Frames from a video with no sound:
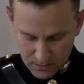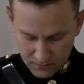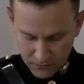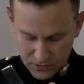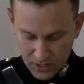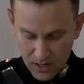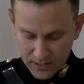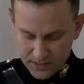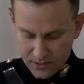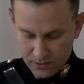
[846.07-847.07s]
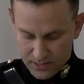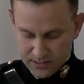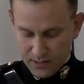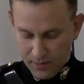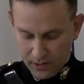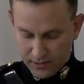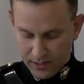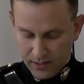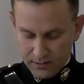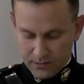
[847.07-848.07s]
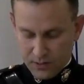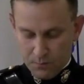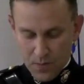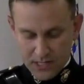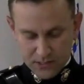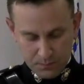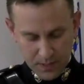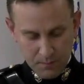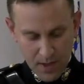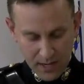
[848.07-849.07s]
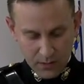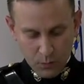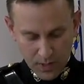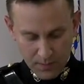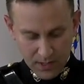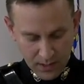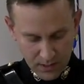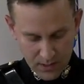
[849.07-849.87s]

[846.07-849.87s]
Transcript: For as long as there is an America, there must be men and women